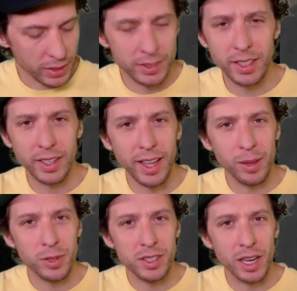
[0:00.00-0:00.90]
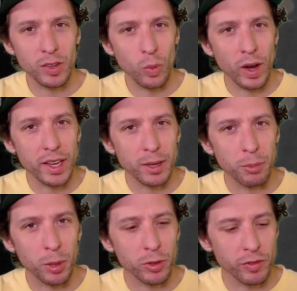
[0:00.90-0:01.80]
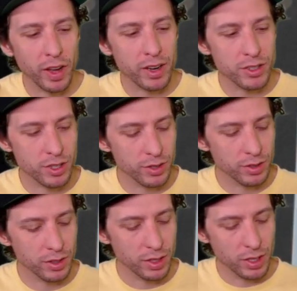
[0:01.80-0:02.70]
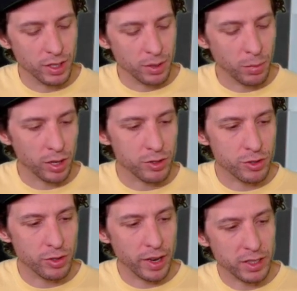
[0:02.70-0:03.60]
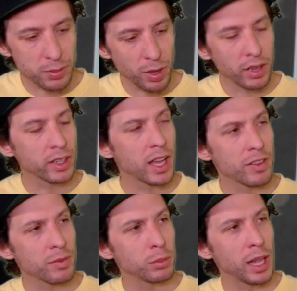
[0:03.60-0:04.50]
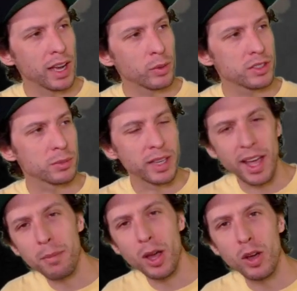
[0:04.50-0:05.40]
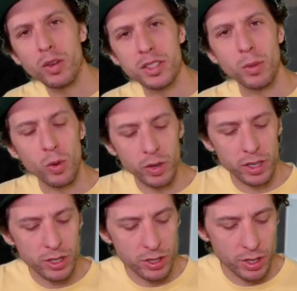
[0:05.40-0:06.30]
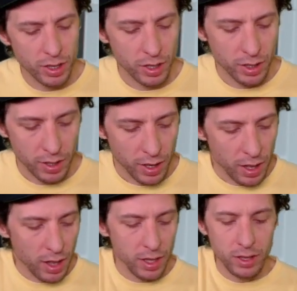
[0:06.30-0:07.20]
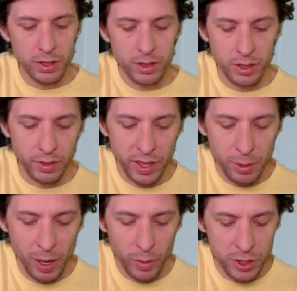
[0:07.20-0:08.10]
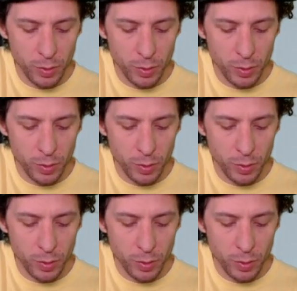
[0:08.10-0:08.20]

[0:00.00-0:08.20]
Denny Hamlin's going to have a white and purple fire suit. Martin Truex is probably going to have black with some camo and some orange. So think about what